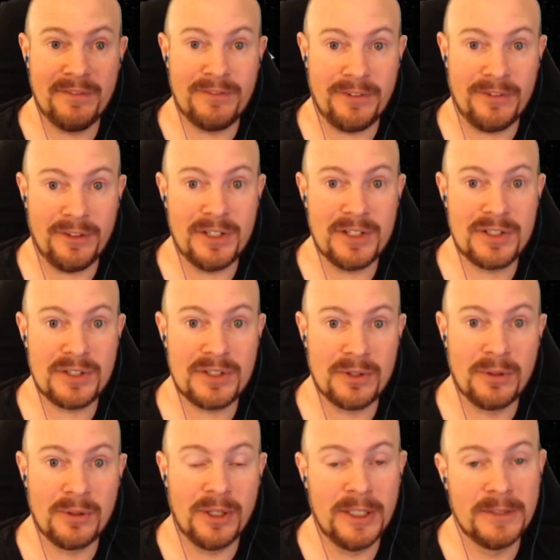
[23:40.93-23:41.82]
for this
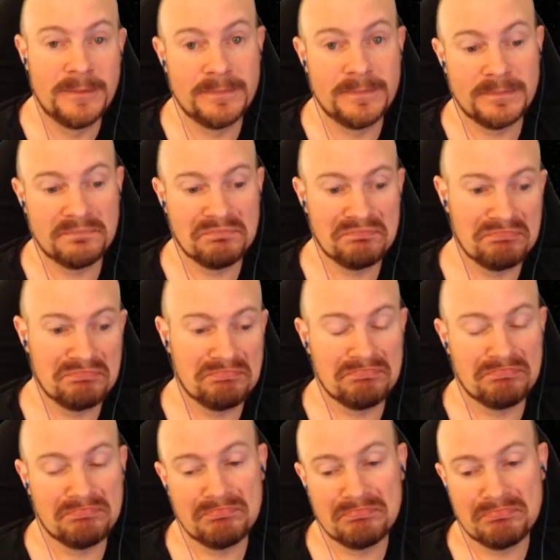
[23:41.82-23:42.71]
door.
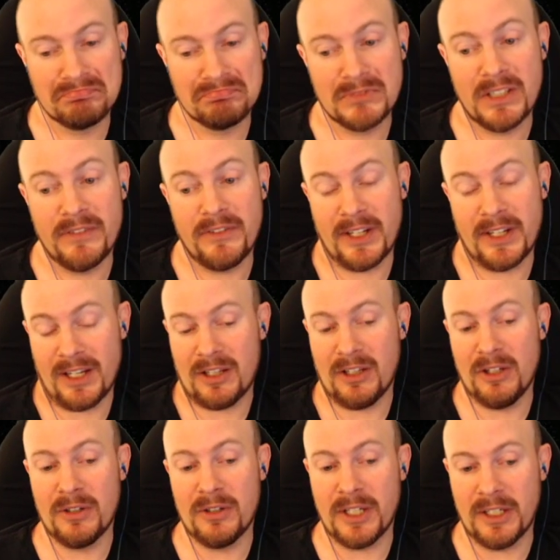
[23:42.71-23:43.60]
And if I get
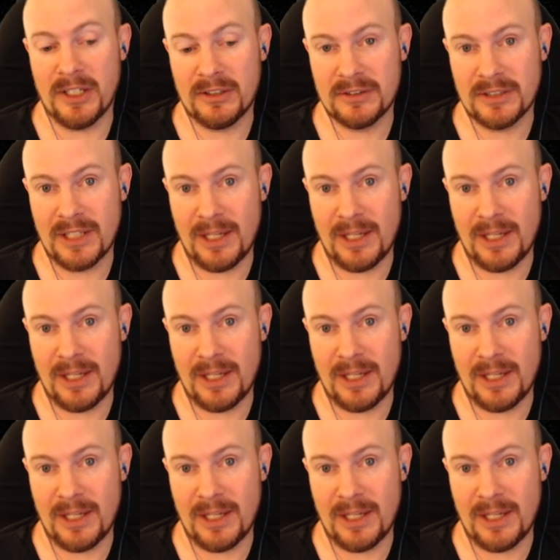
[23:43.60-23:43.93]
cloaking. I